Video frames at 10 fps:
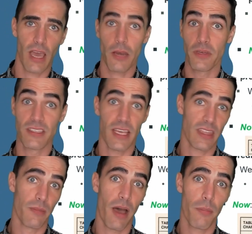How do we set
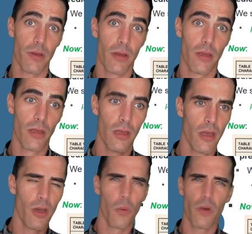them up?
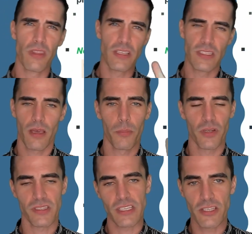What do these
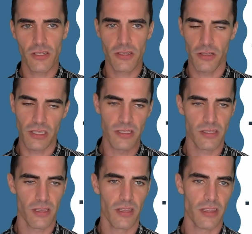procedures or these
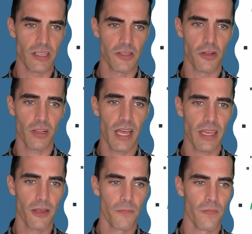things look
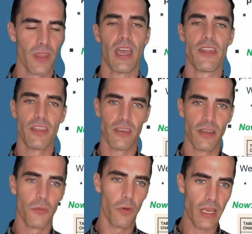like? And then
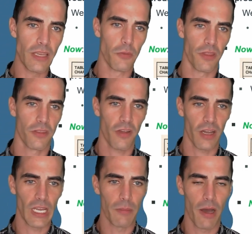we'll end with
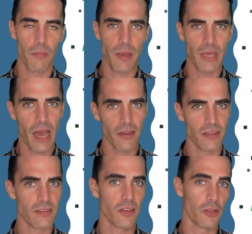talking about maybe how do
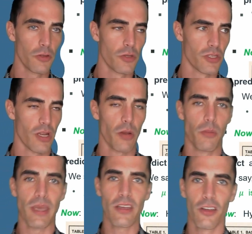these conclusions, or how do we
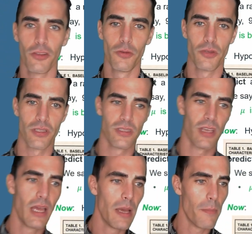make conclusions
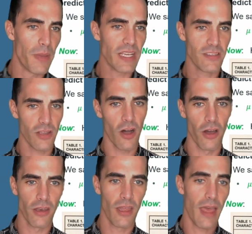based
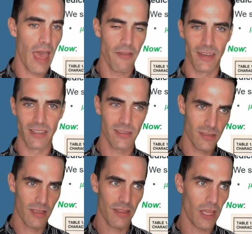on evidence
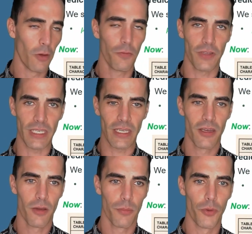that hopefully
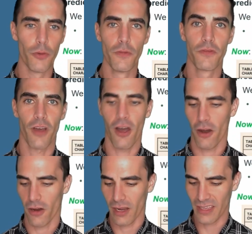proves
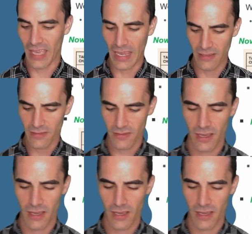our case.